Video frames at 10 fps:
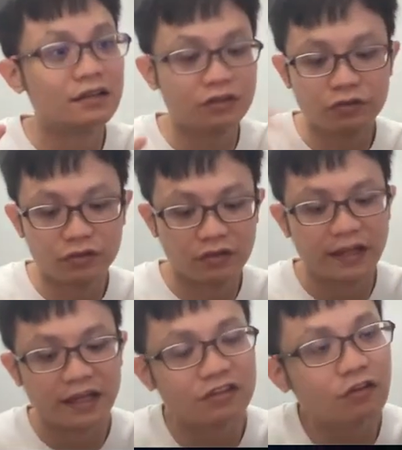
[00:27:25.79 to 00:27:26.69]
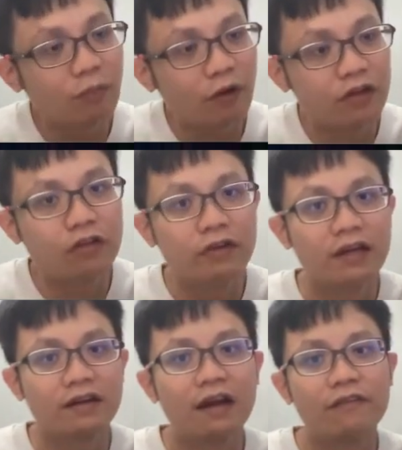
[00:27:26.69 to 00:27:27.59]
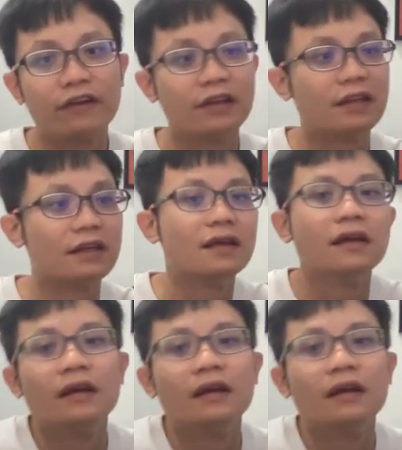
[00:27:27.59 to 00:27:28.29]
So there's no point doing graph already.